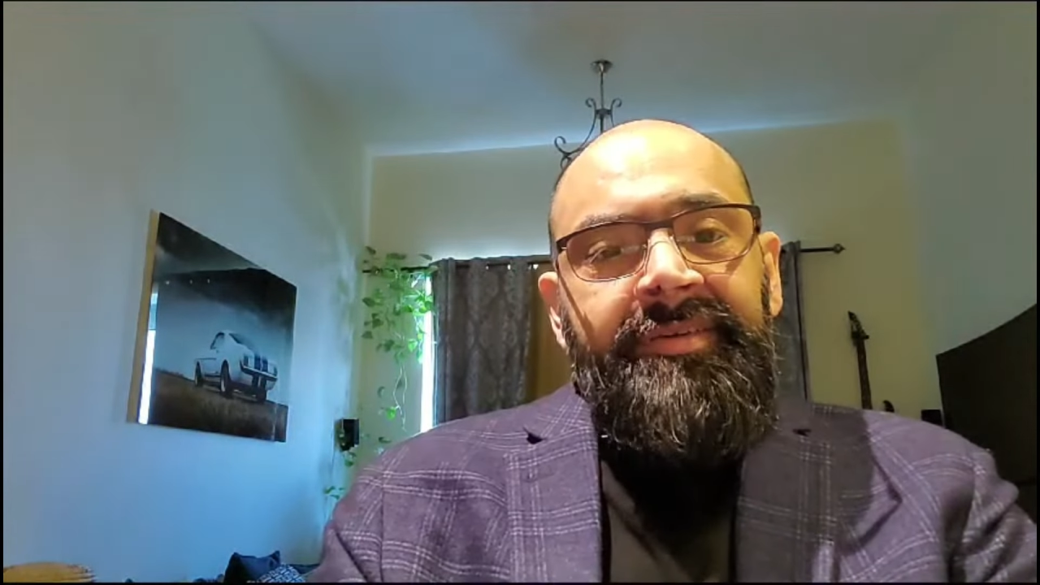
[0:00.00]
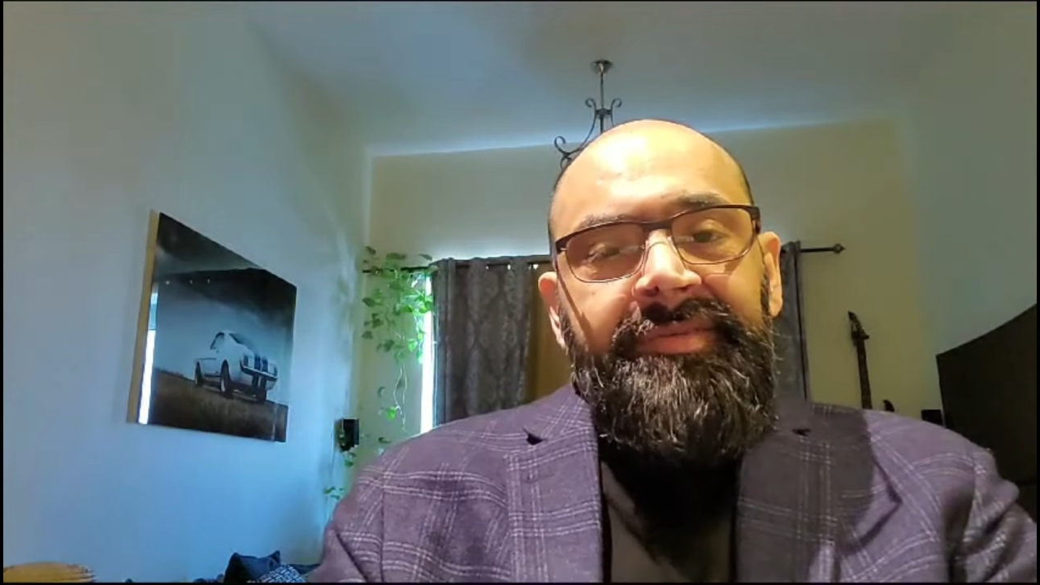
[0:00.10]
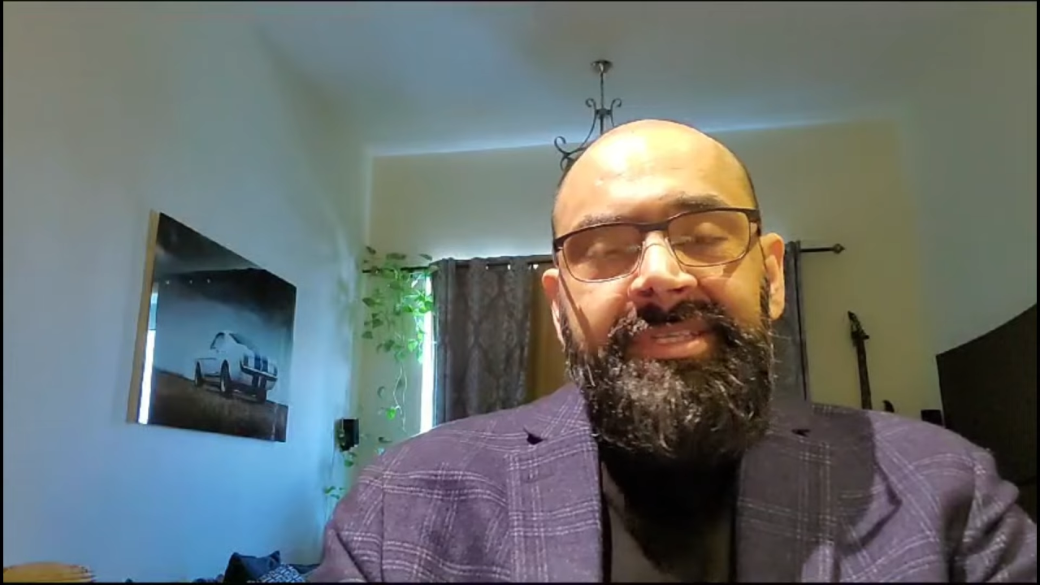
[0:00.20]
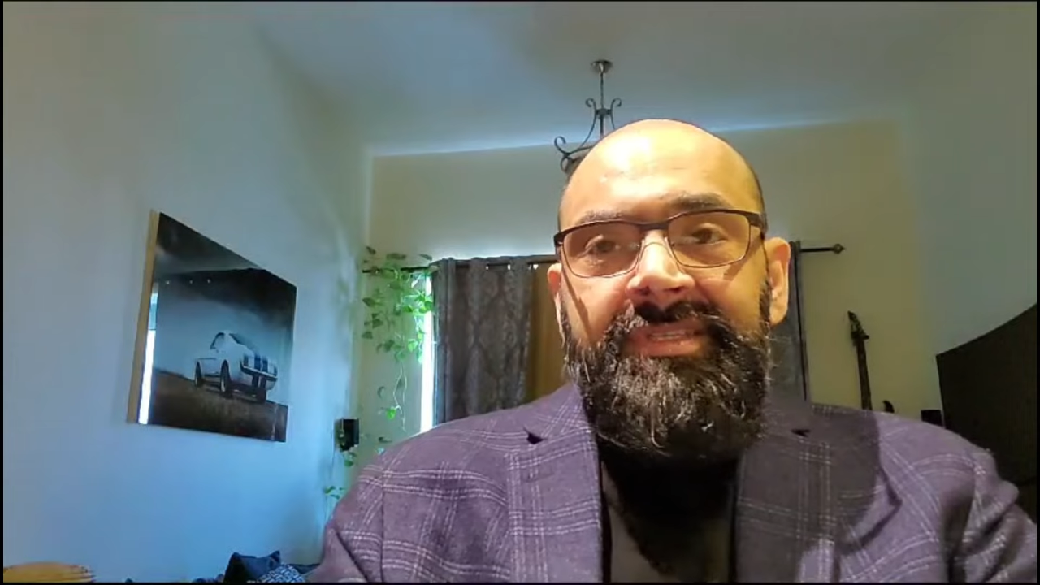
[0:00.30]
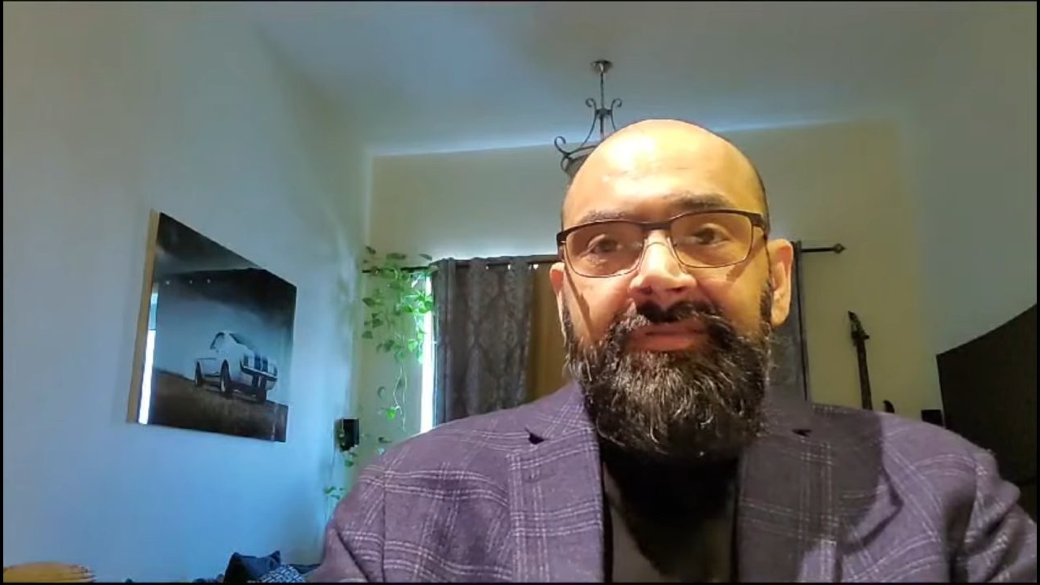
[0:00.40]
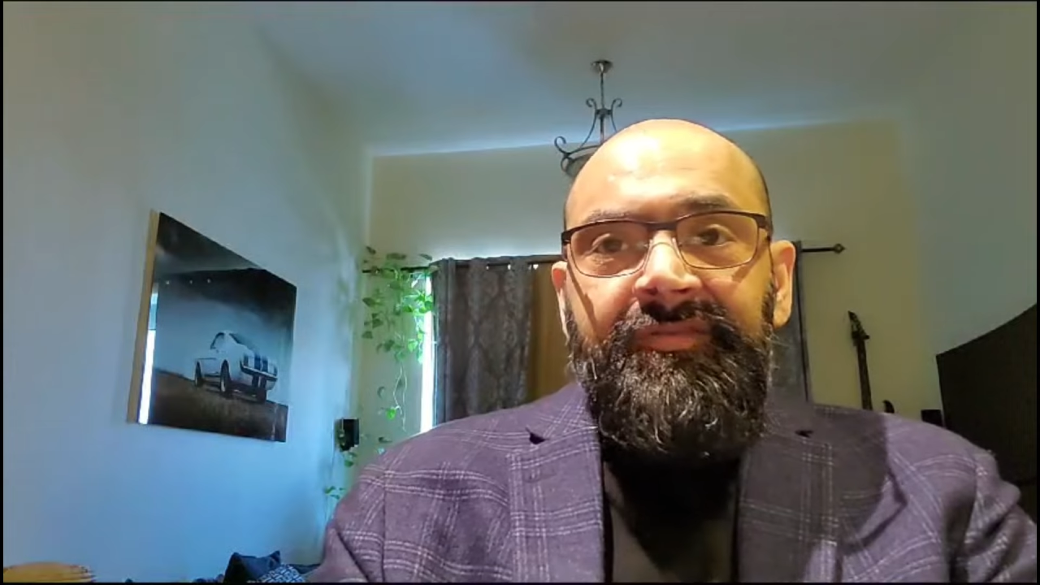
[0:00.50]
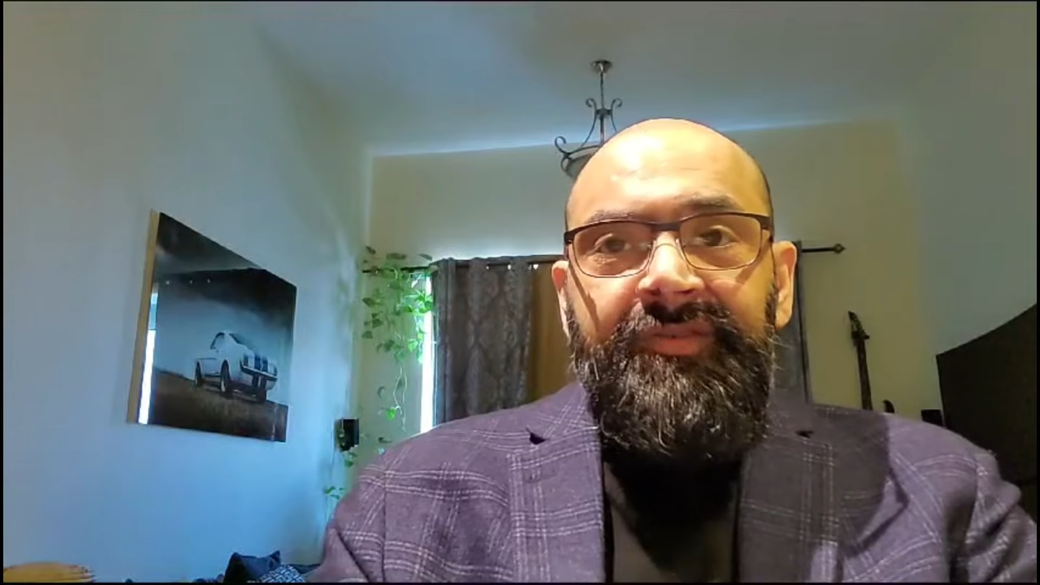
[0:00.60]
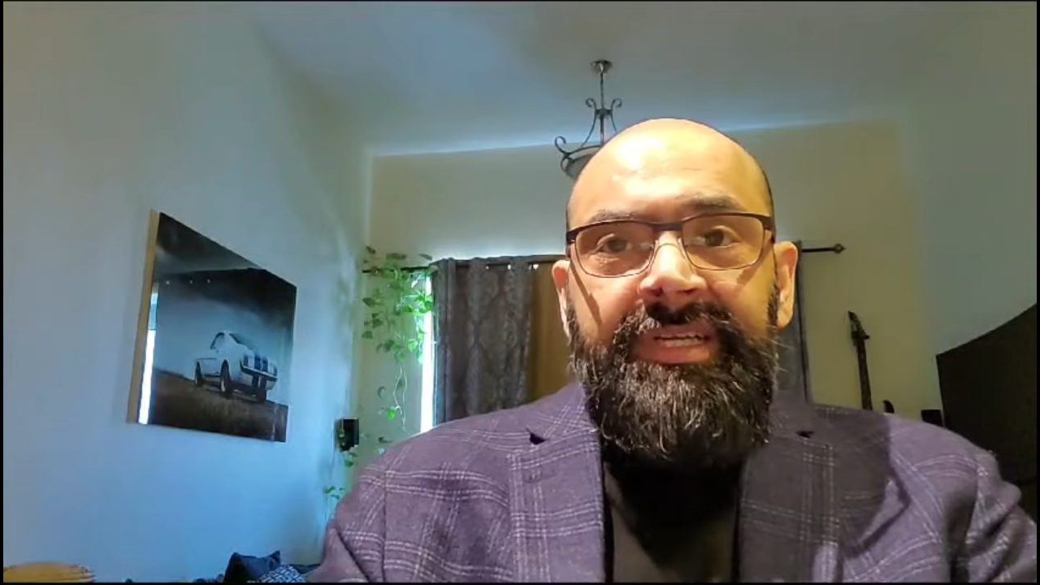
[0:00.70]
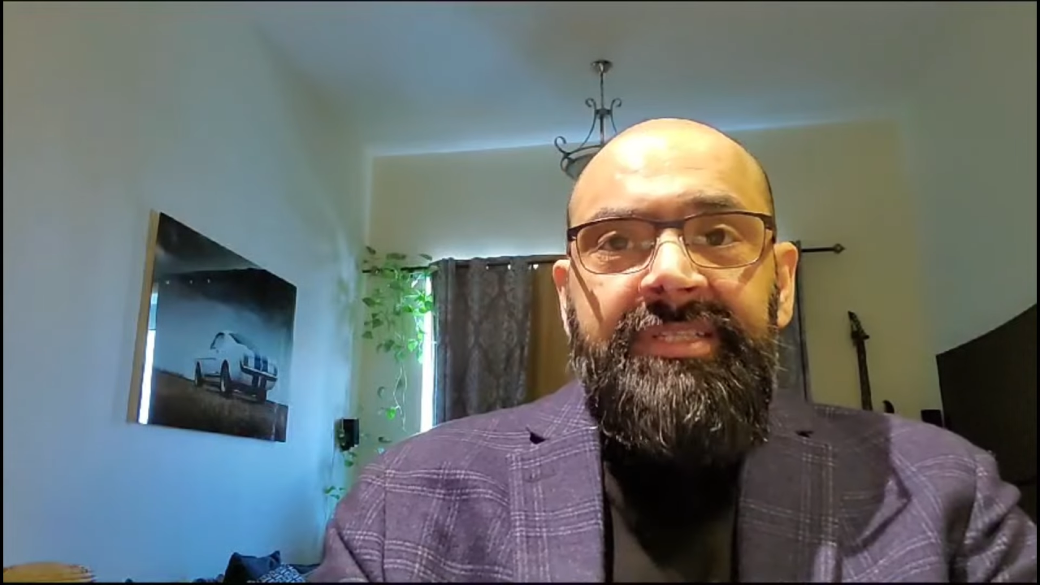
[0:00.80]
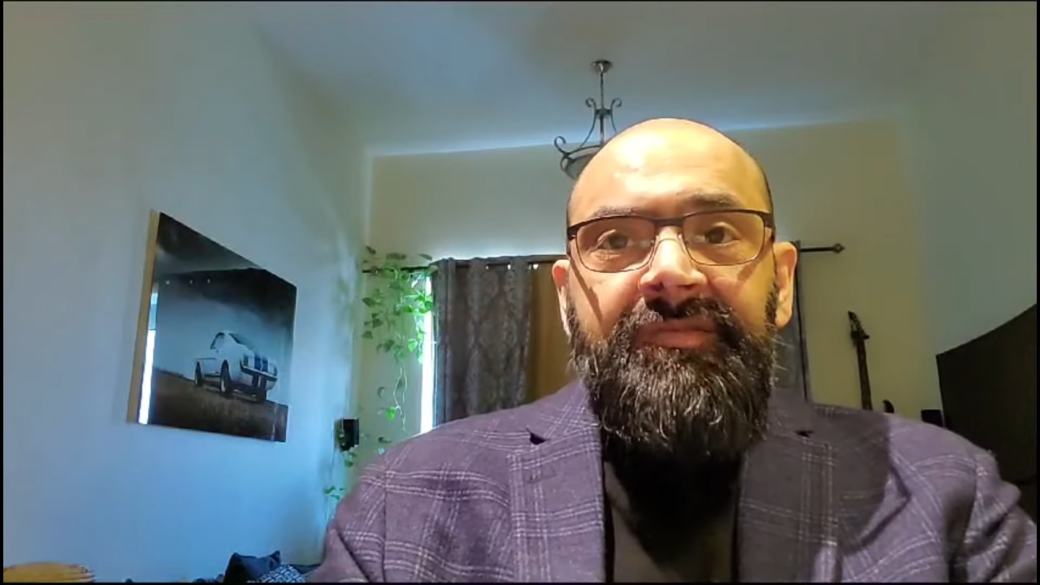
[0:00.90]
which is
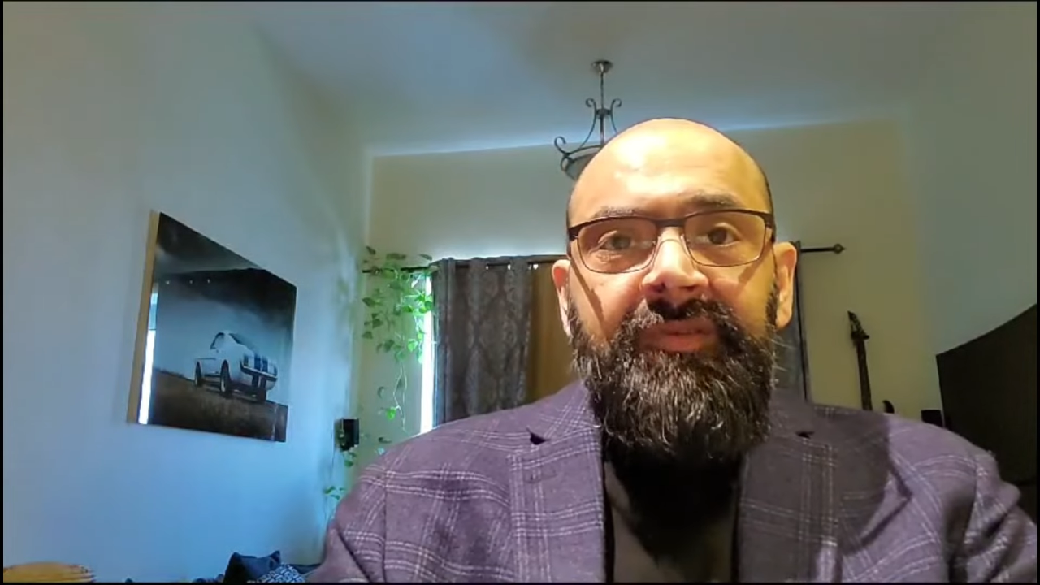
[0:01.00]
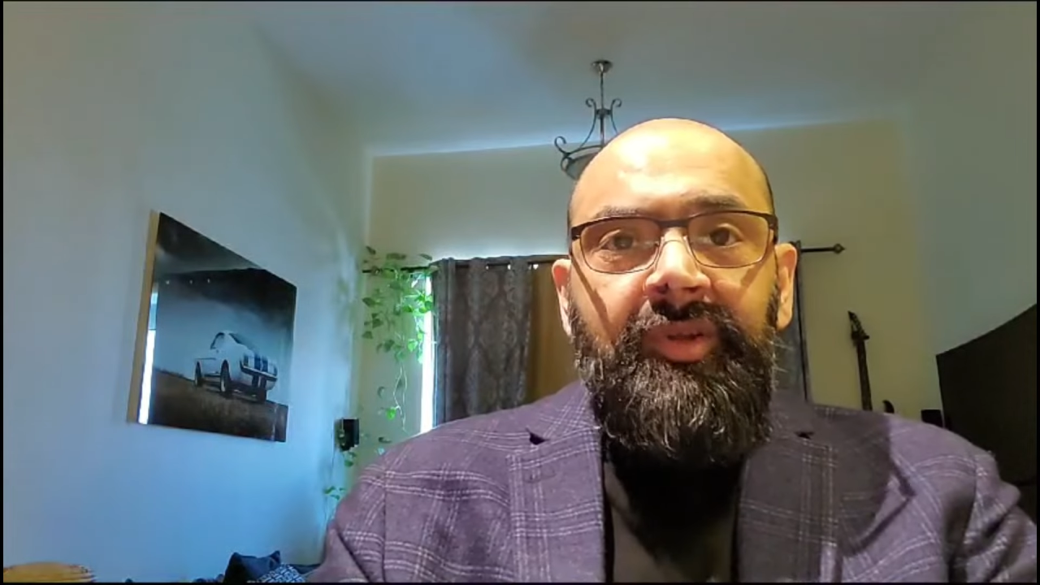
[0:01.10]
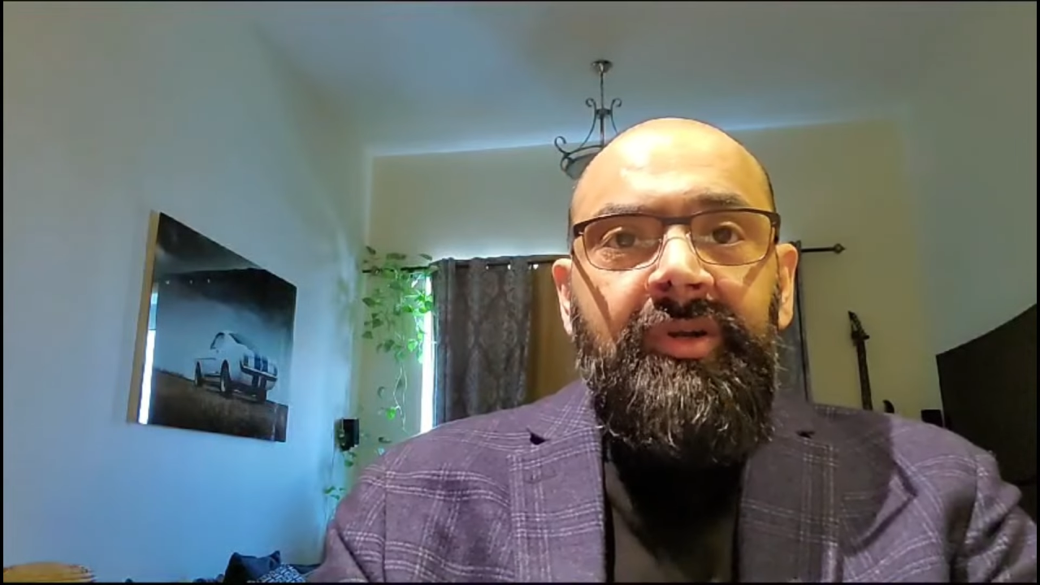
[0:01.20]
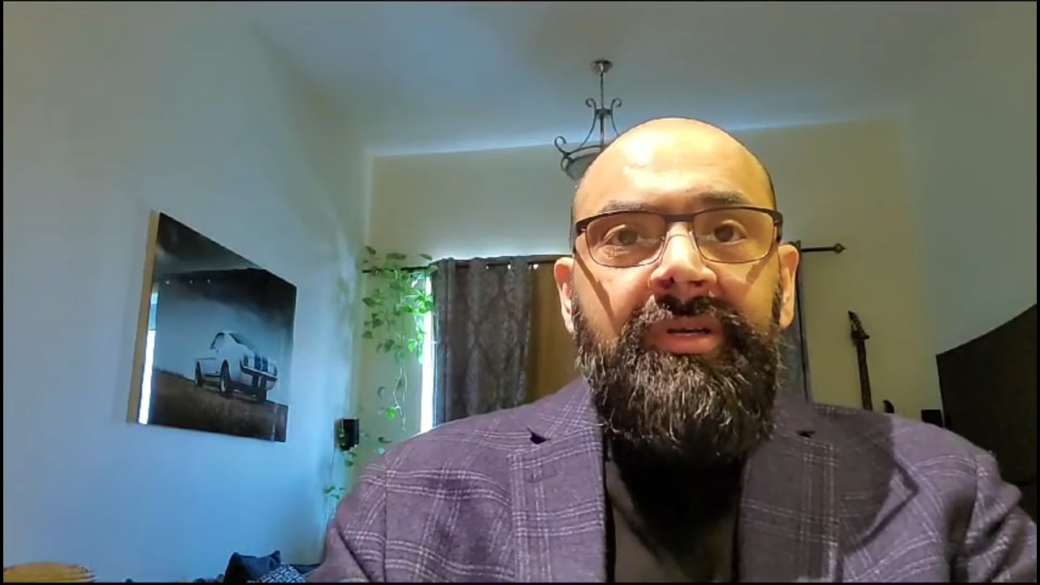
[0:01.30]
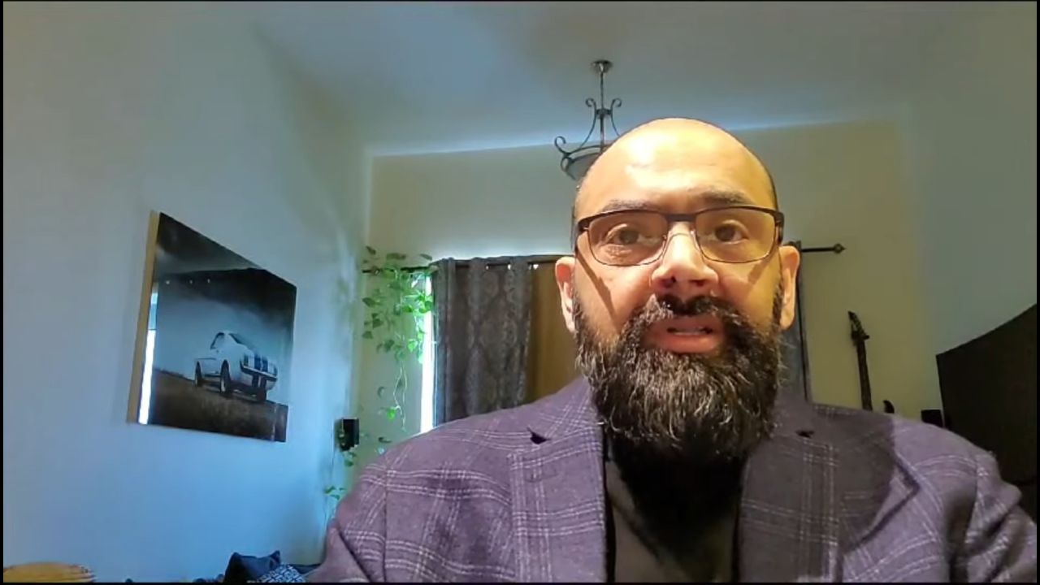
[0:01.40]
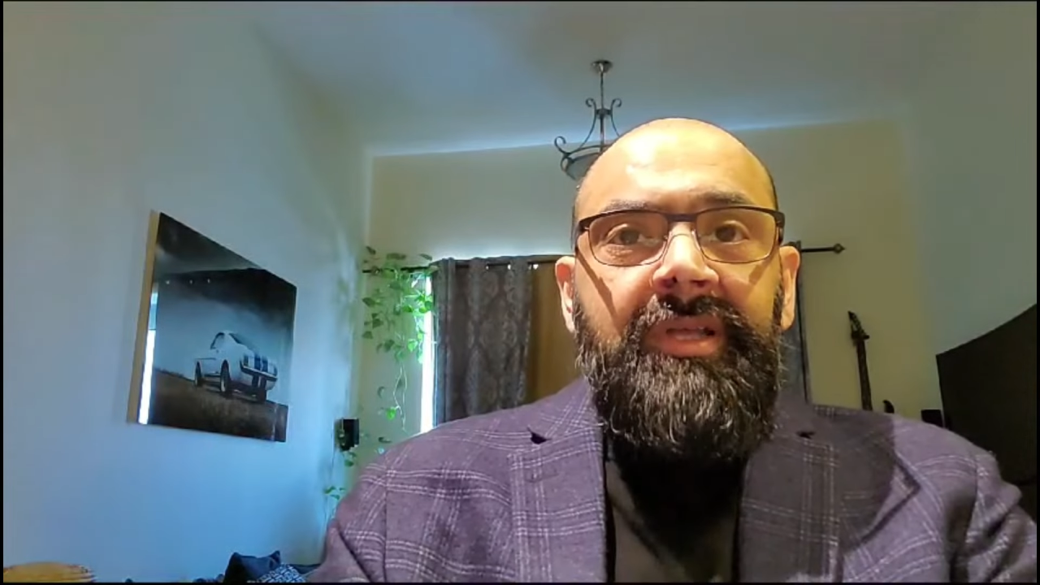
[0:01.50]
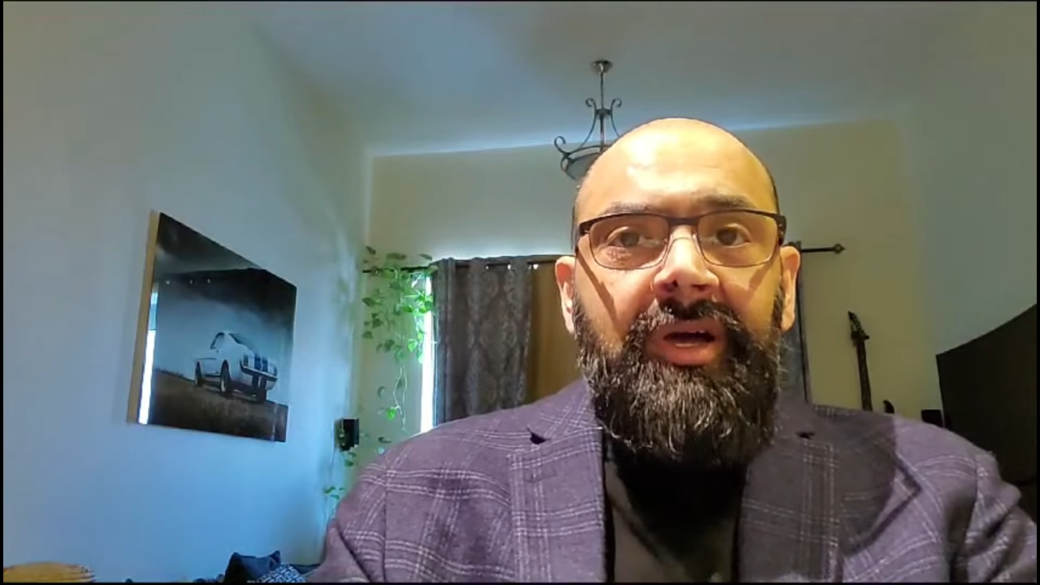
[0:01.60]
fresh, floral,